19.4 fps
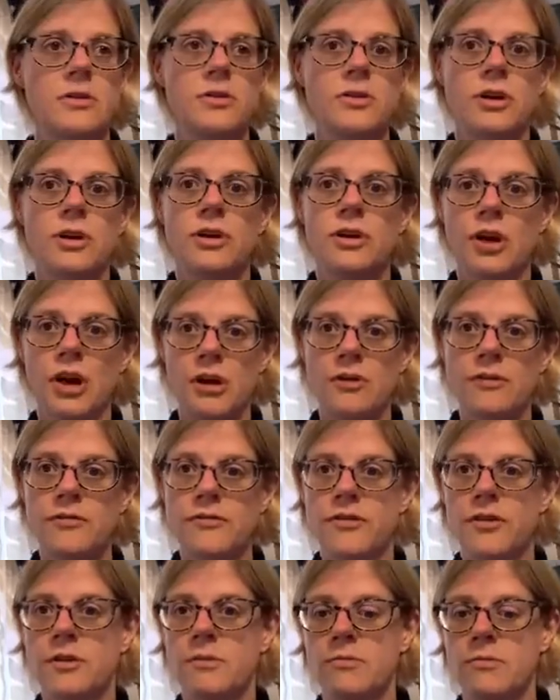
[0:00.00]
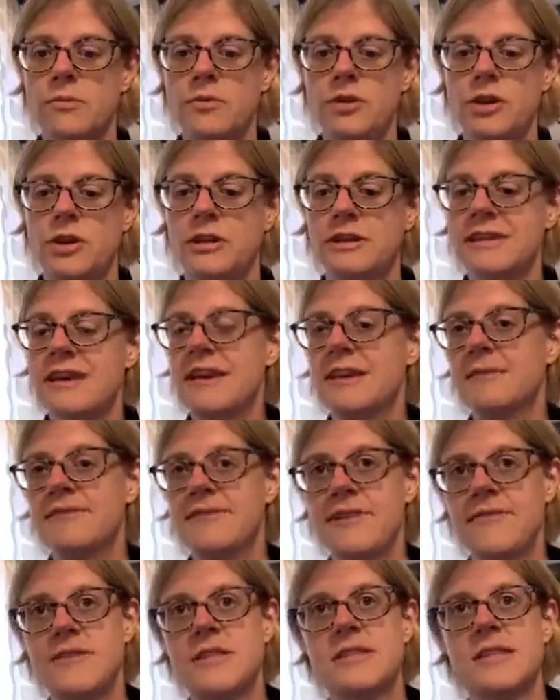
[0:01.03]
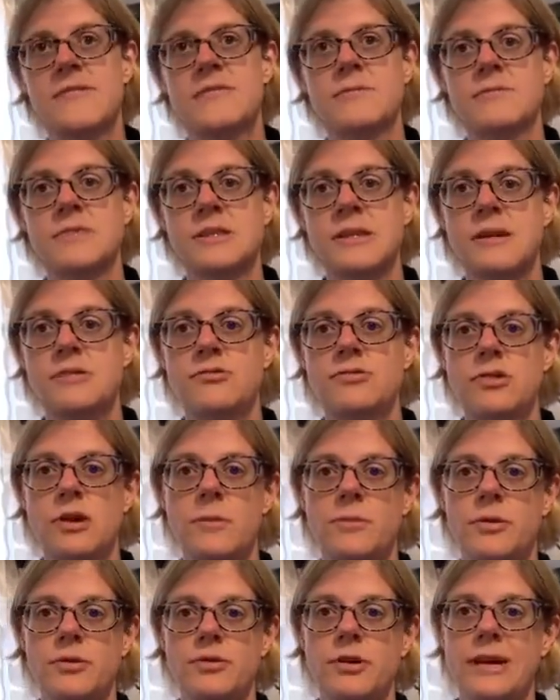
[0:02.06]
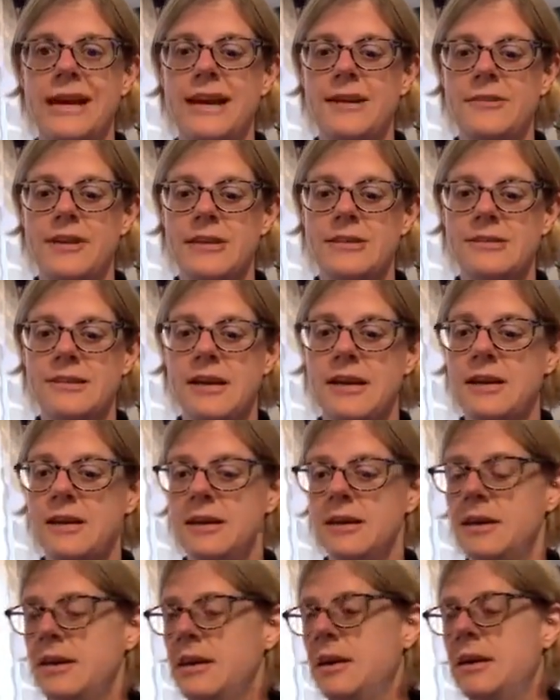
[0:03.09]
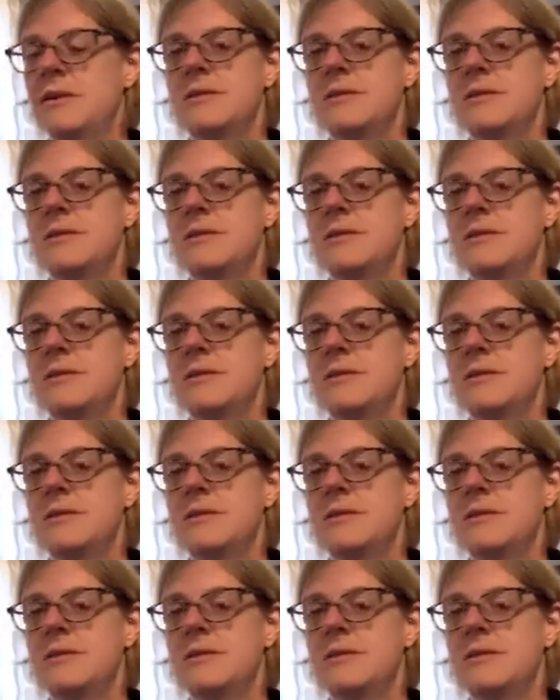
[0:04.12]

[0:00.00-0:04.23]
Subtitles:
you can take a 57% drop on your calorie intake